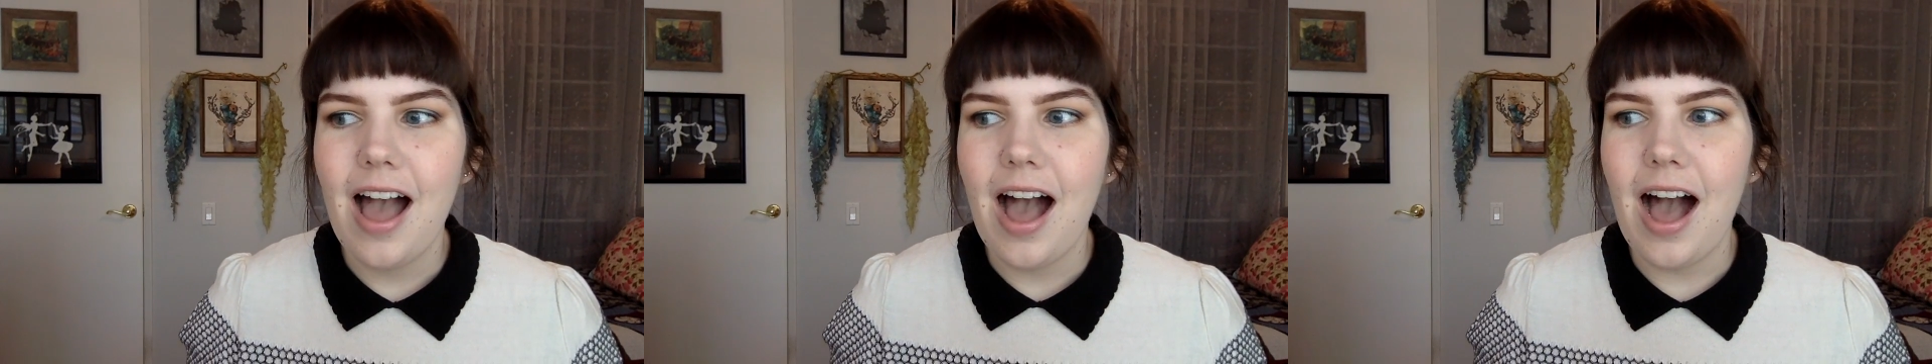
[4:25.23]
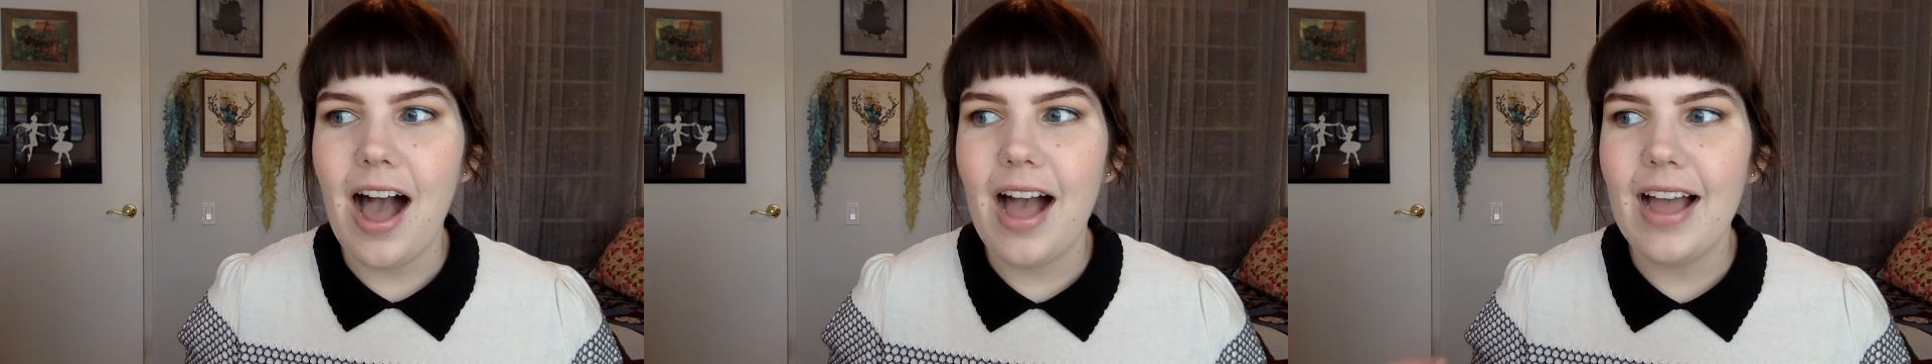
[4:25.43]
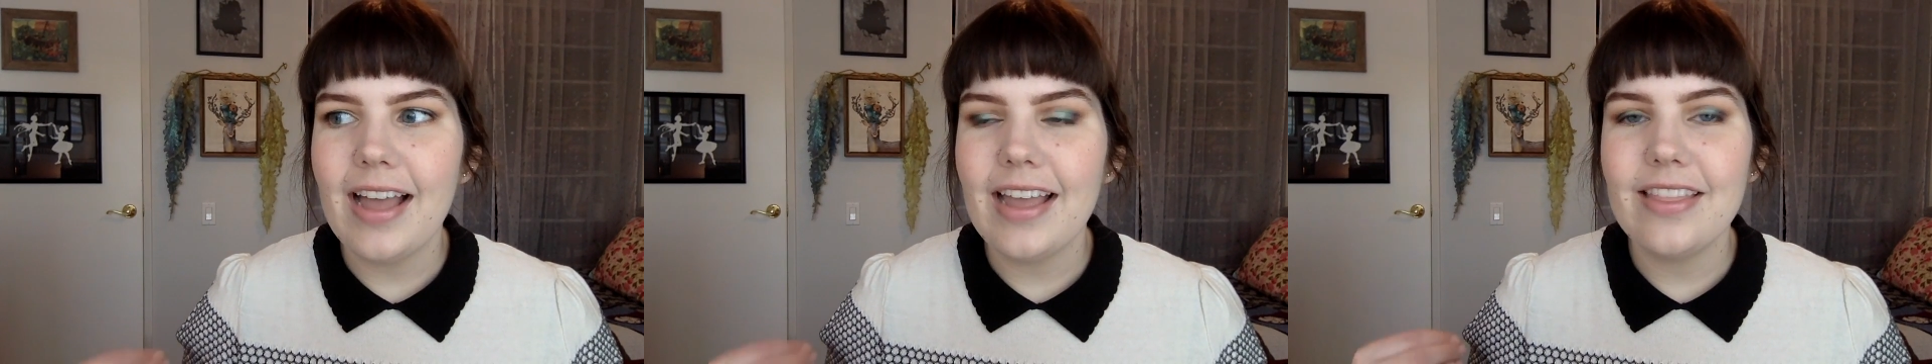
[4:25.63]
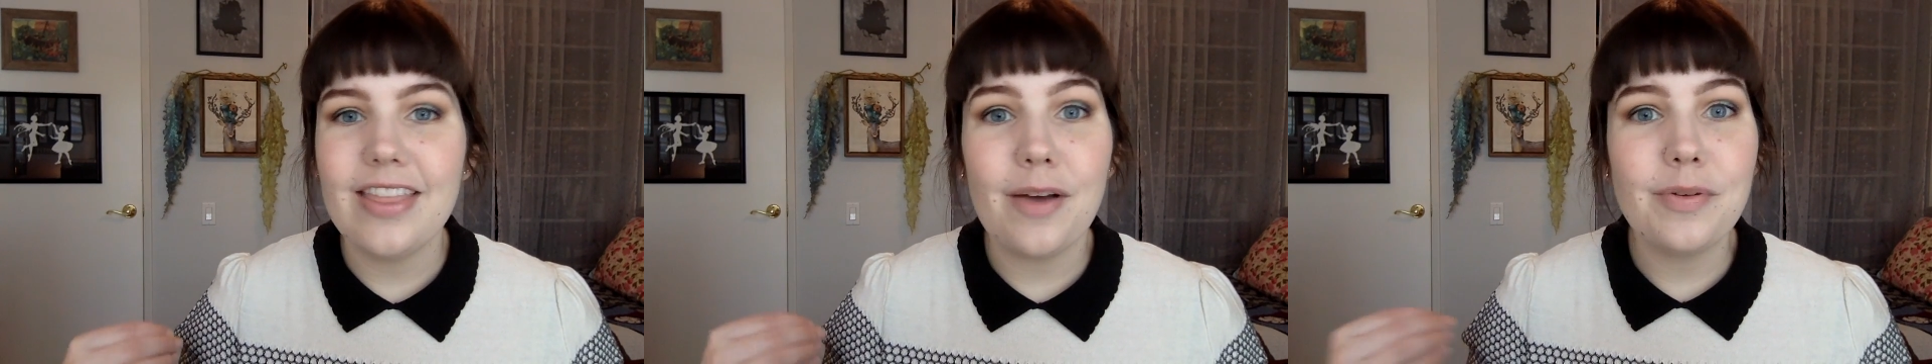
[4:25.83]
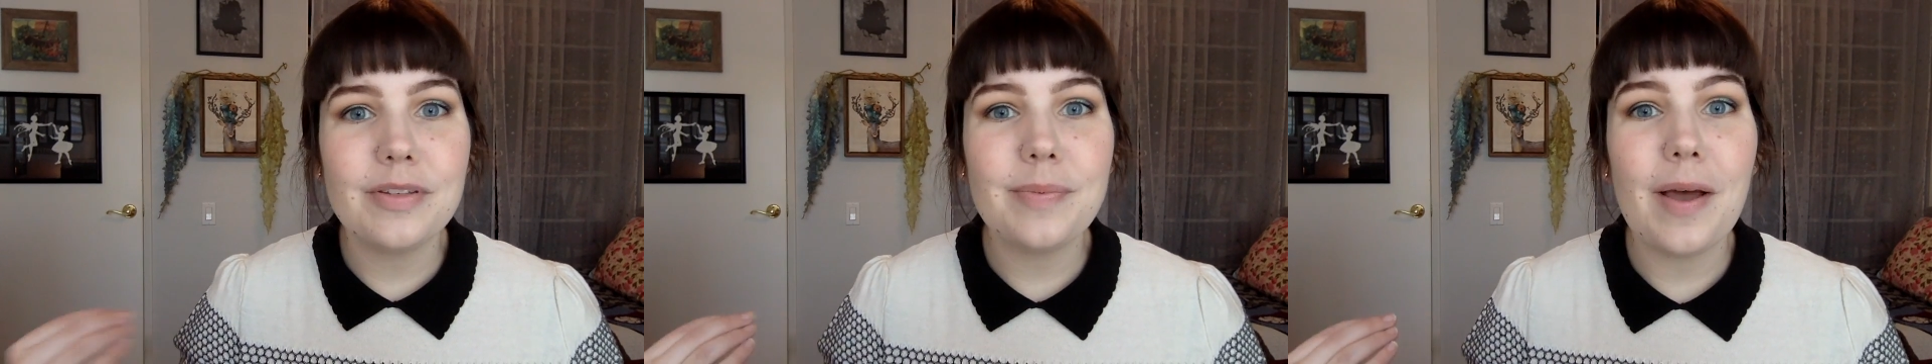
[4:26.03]

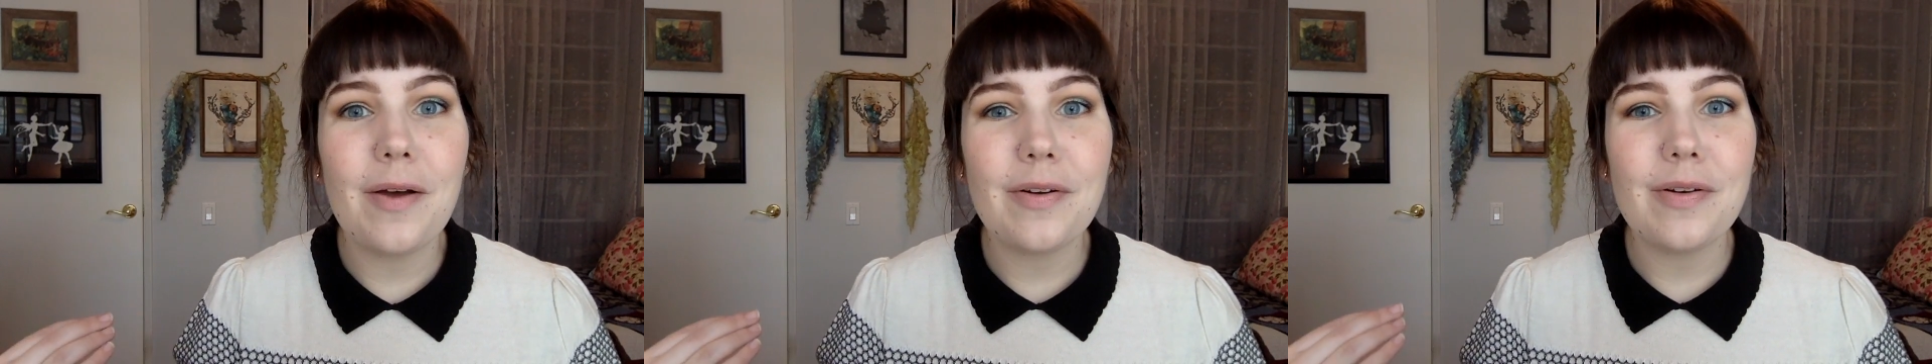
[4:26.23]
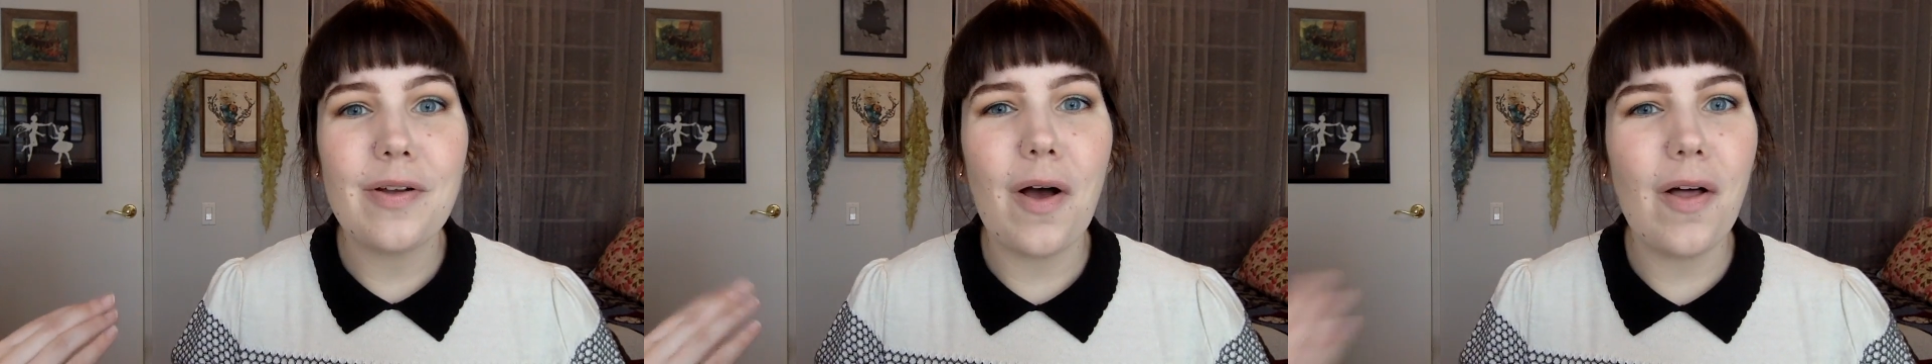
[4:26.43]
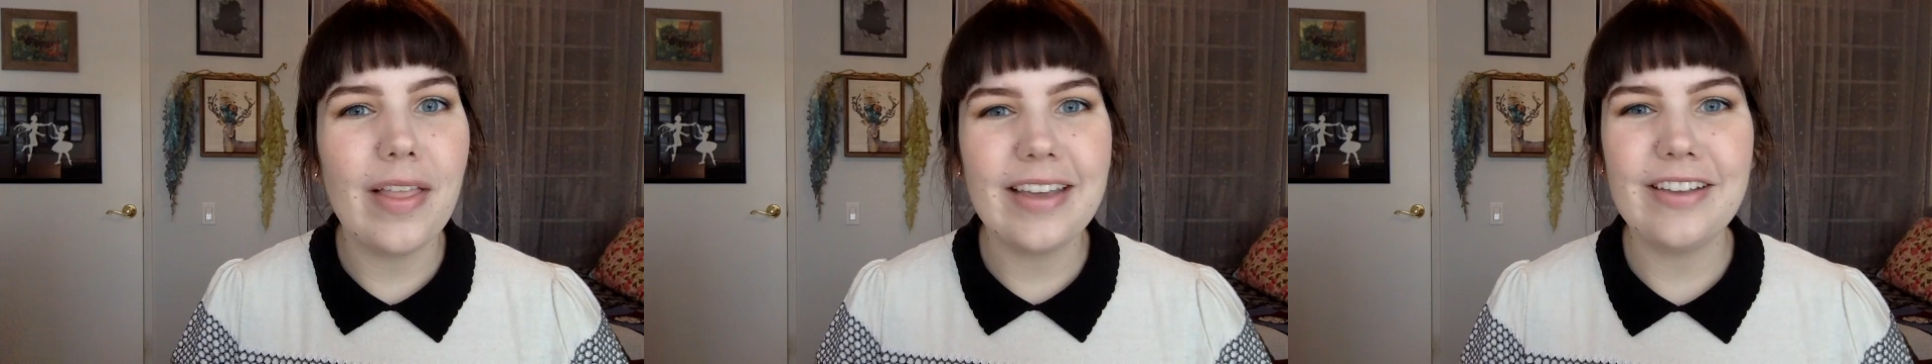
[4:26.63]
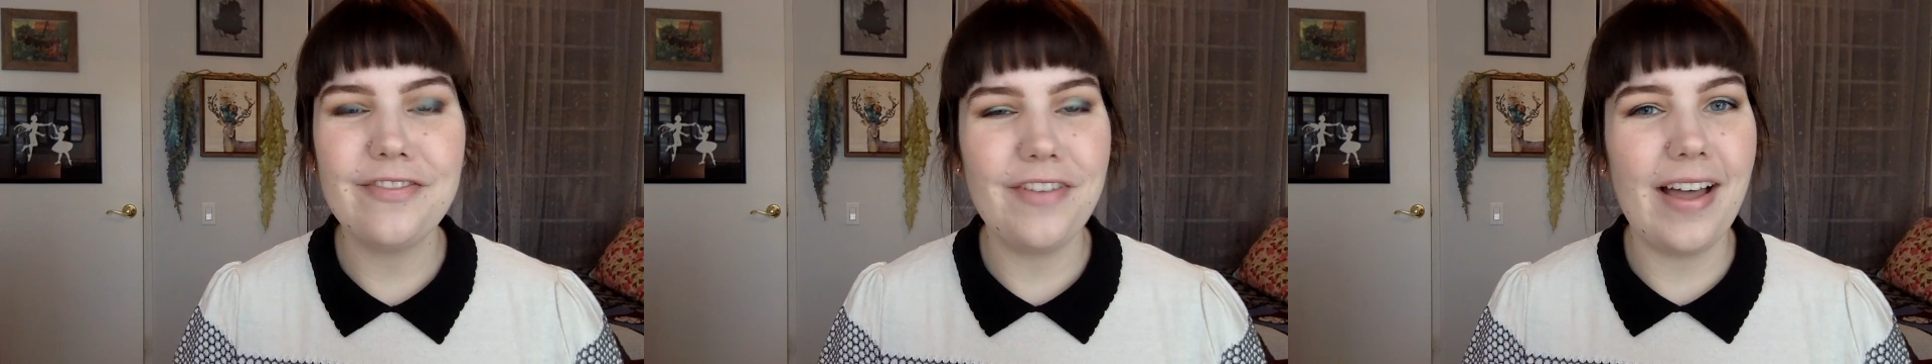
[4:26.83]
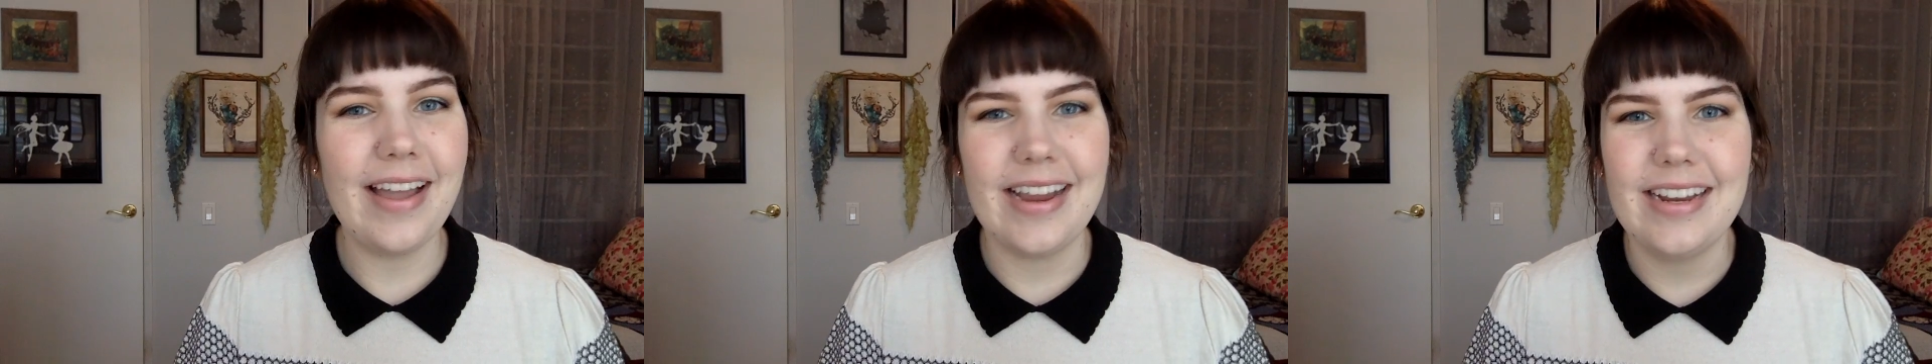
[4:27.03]
that was about all I could
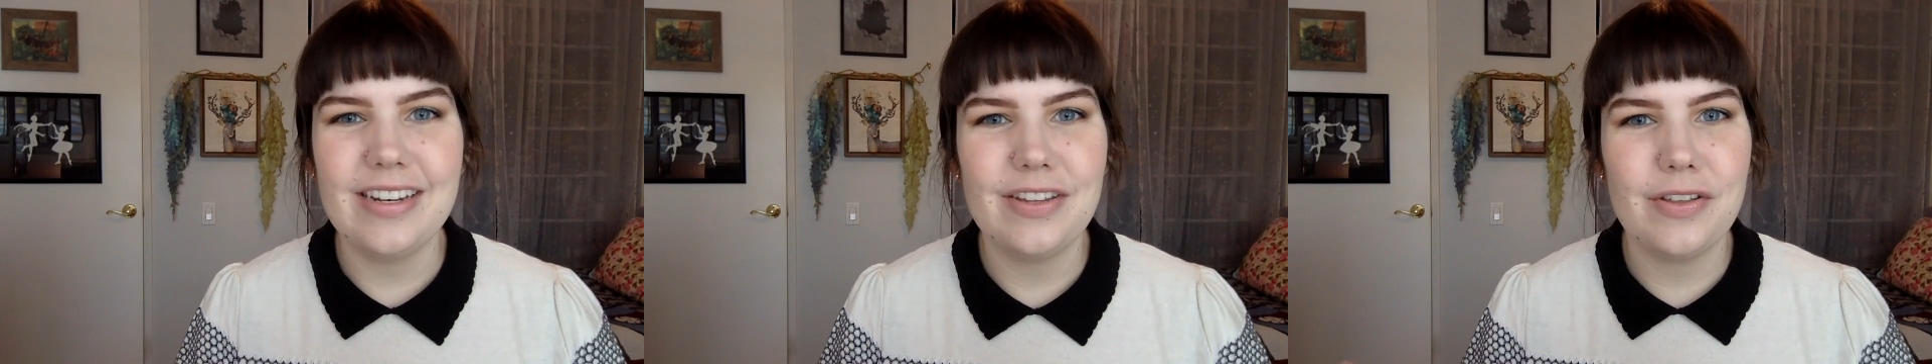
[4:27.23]
find.